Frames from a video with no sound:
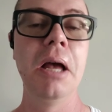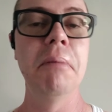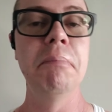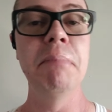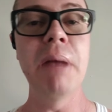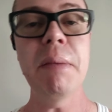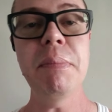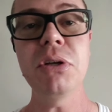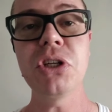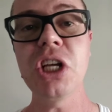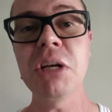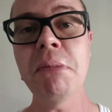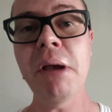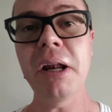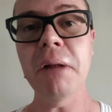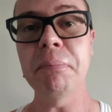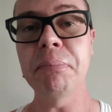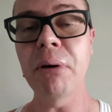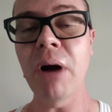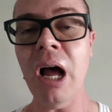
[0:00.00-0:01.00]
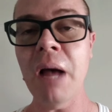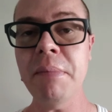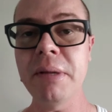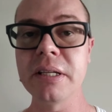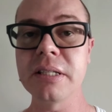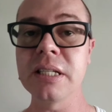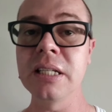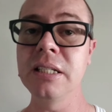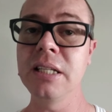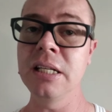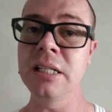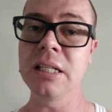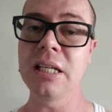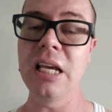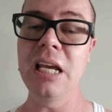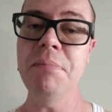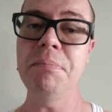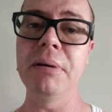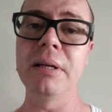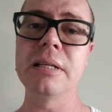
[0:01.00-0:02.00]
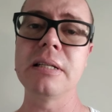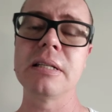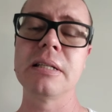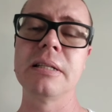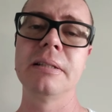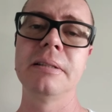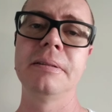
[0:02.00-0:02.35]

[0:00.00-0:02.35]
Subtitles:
Maybe she made a promise and didn't keep it.